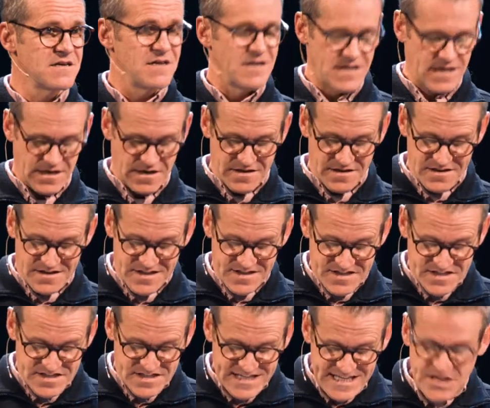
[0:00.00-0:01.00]
And the
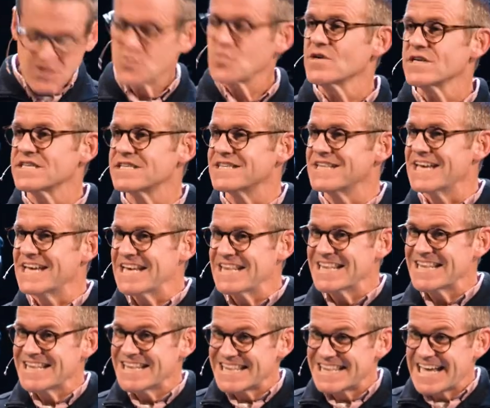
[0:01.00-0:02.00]
secrets
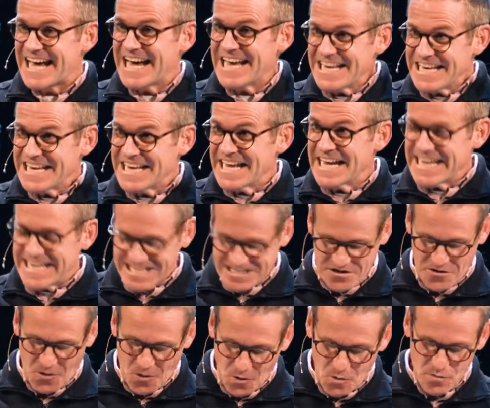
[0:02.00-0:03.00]
that that night
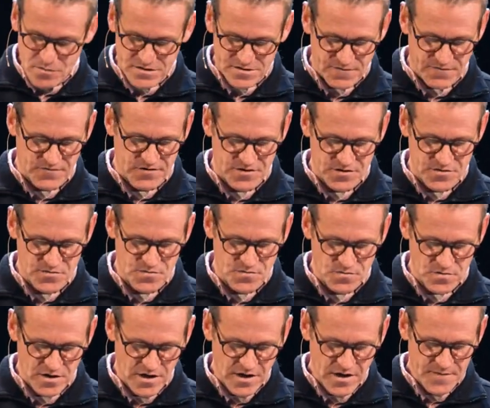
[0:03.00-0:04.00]
holds for
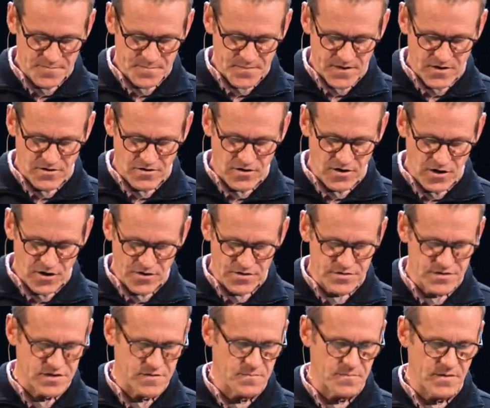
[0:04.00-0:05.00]
you are hard to